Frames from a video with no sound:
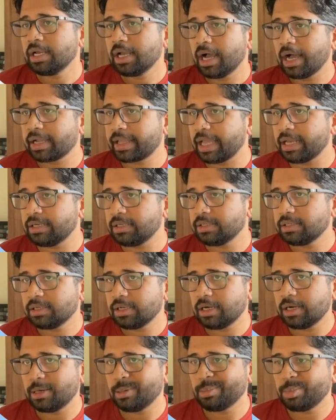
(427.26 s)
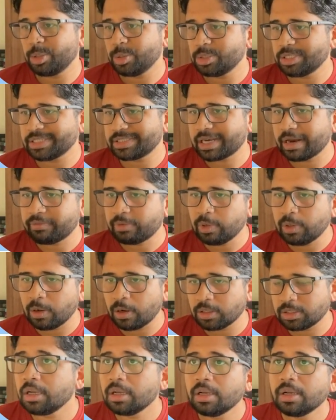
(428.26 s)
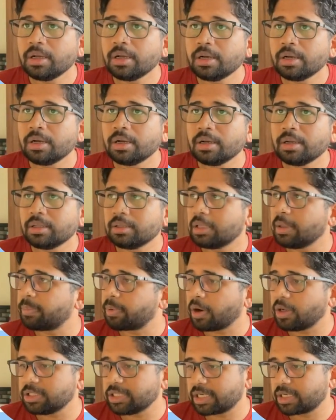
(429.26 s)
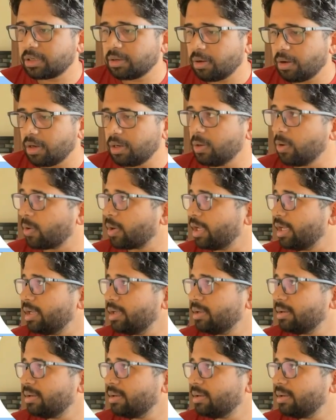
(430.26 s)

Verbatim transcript: Again, uh, you just have to launch the project on local